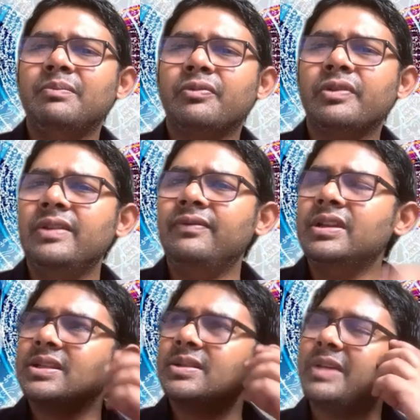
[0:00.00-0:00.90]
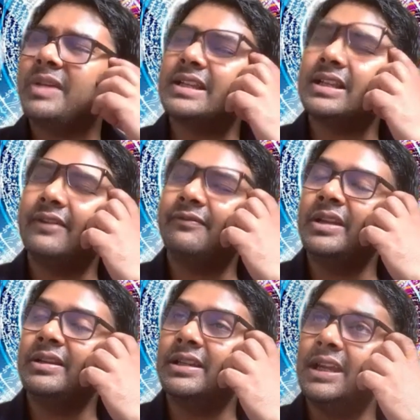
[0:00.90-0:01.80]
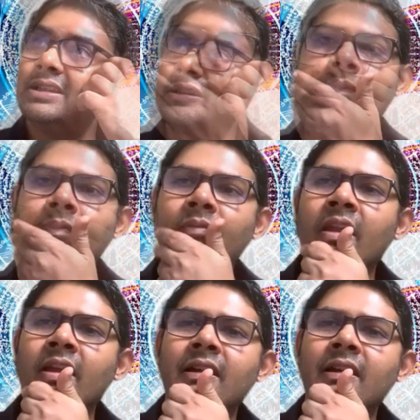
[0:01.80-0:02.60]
previous past life meditations.